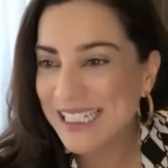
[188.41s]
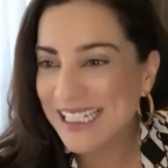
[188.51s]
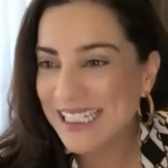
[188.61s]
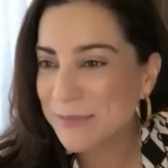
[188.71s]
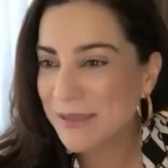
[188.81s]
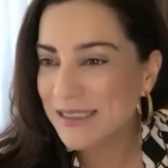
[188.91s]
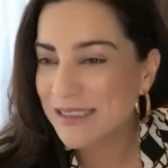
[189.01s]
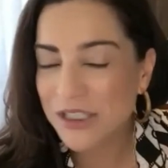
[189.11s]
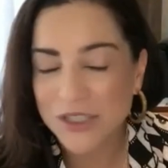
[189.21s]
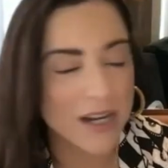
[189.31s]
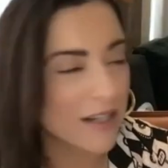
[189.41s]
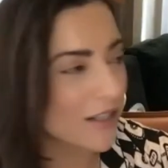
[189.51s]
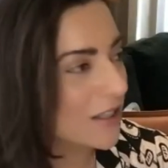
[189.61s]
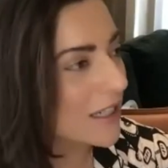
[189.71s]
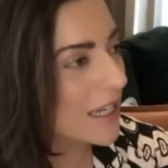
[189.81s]
and it's been such an
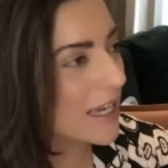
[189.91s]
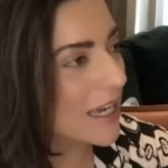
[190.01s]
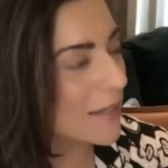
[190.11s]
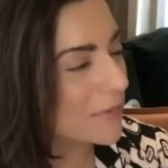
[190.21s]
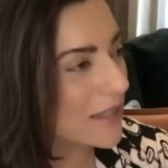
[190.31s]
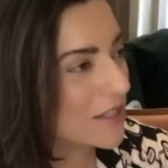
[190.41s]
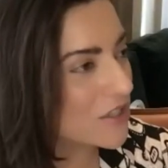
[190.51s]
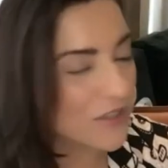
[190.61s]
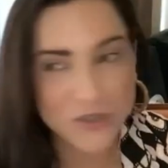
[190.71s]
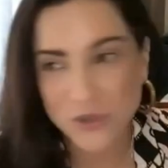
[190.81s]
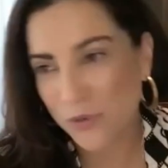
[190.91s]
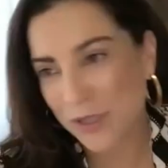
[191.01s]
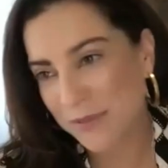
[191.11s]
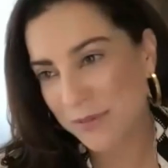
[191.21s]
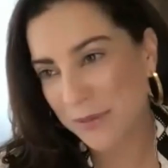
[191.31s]
honor and a pleasure and a
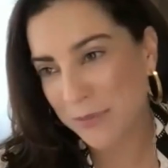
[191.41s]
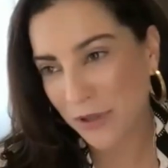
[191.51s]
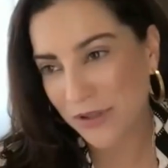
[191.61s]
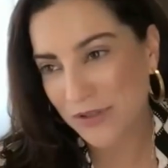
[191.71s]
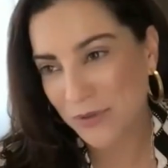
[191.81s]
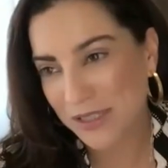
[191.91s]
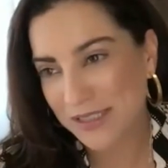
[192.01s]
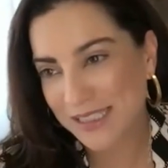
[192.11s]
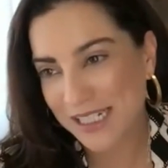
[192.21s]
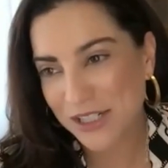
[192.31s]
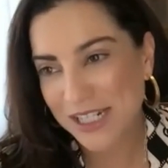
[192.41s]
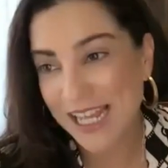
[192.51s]
joy to be part of this organization.